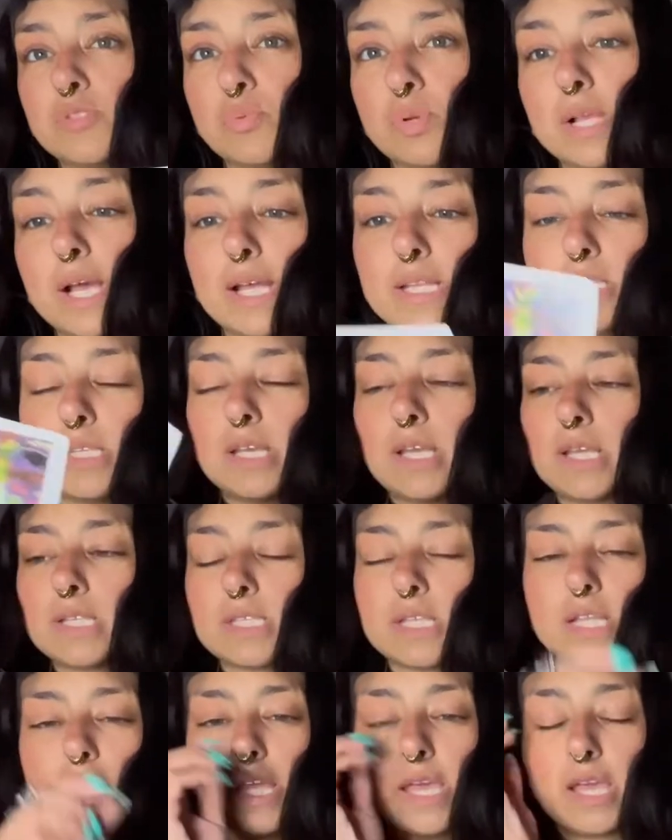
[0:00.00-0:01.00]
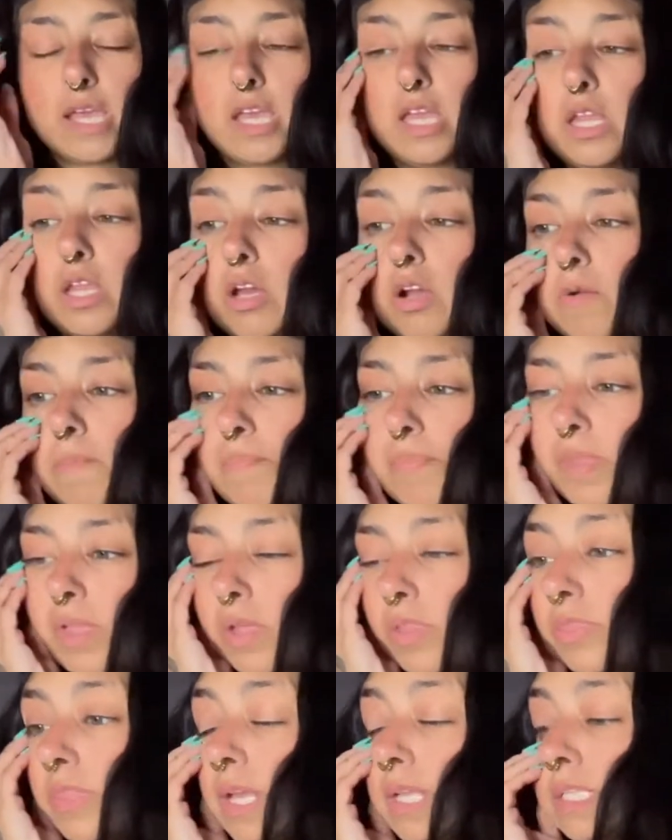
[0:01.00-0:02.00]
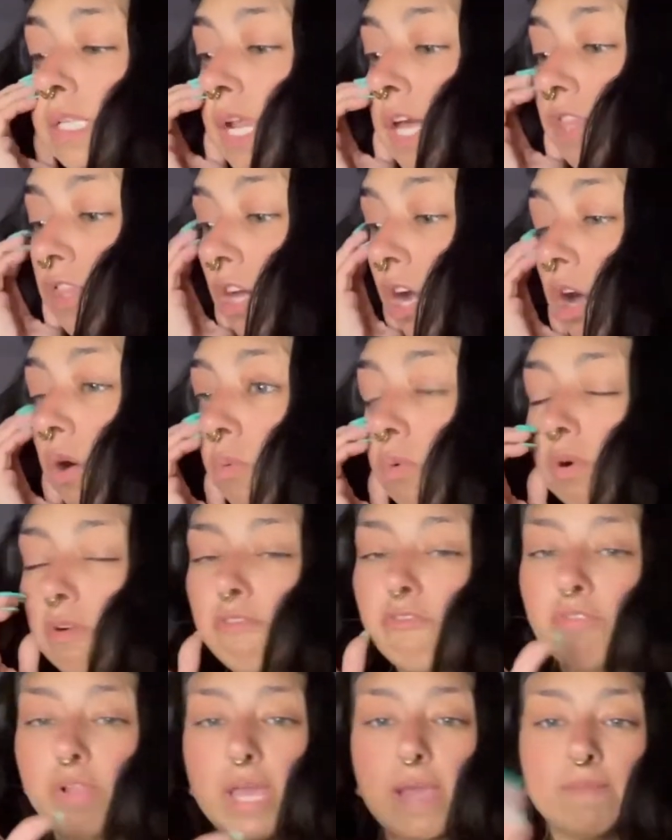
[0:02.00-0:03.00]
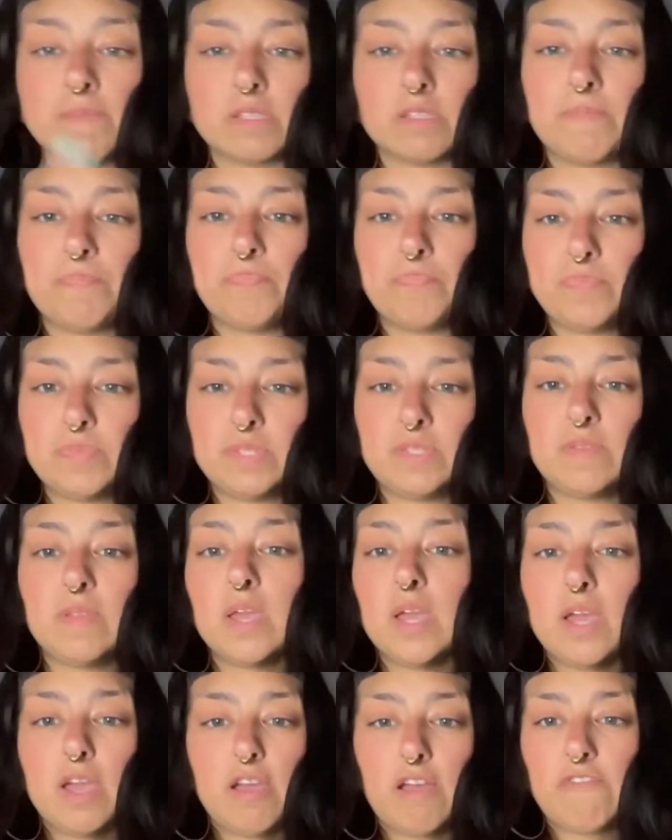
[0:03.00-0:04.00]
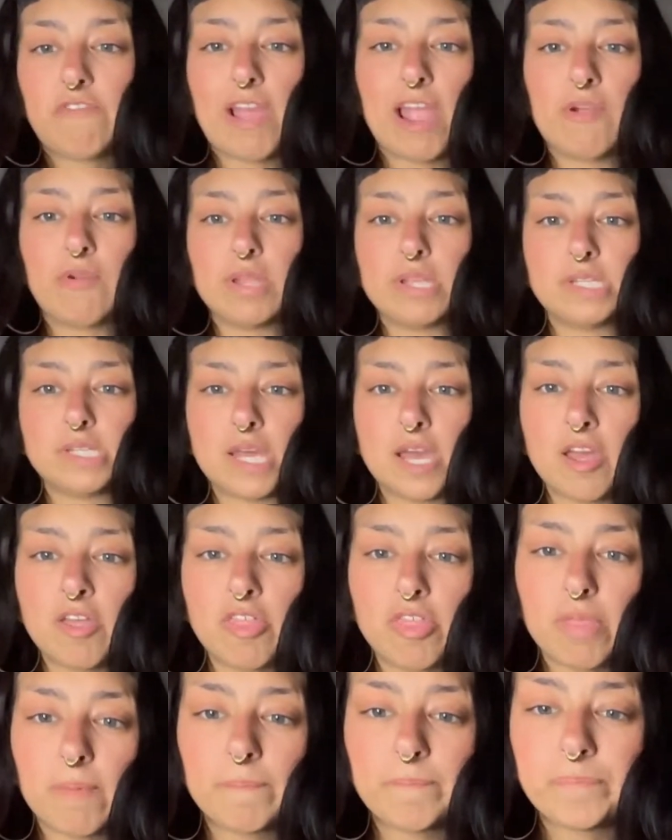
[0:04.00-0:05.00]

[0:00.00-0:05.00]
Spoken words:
realizing, is that like, things that I thought were flames and fiery death.